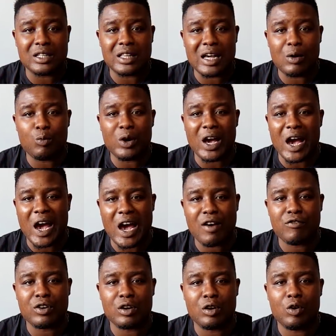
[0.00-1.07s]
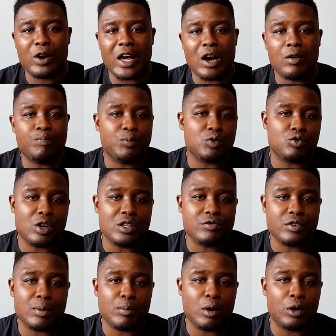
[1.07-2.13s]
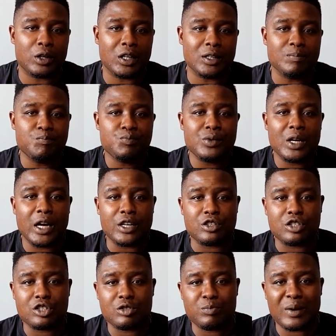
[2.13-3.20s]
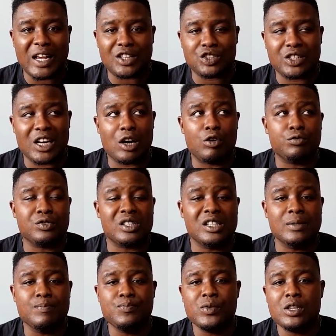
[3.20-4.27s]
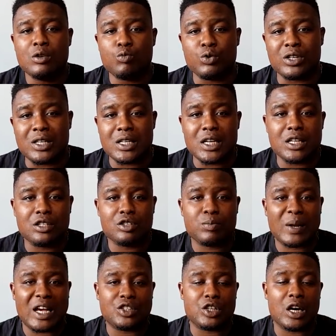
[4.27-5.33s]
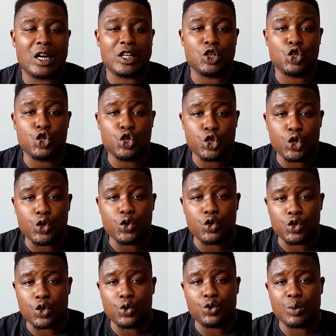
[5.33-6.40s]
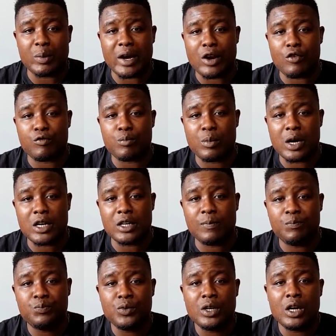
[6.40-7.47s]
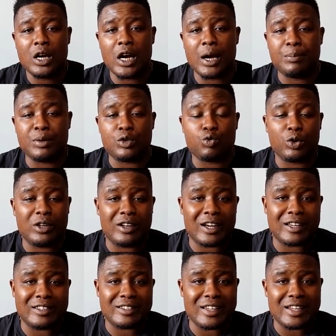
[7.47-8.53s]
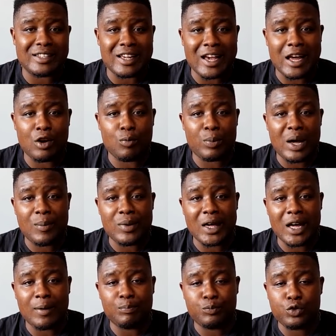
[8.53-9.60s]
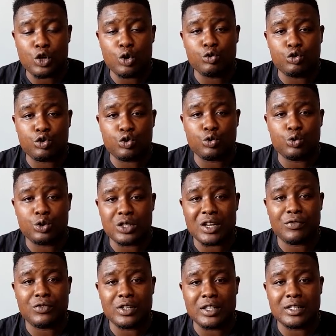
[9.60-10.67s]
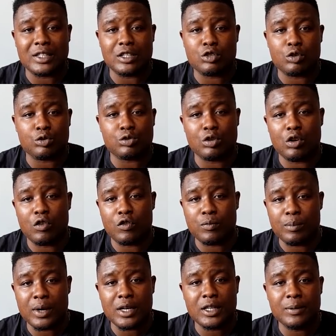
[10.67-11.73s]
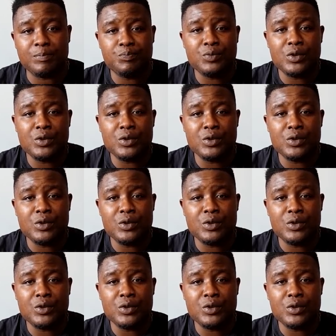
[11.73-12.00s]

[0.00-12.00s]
that we haven't gone out in the transfer market and splashed out. Obviously, we did splash out a huge amount of money between Lacazette and Aubameyang. Those two definitely did cost a lot of money,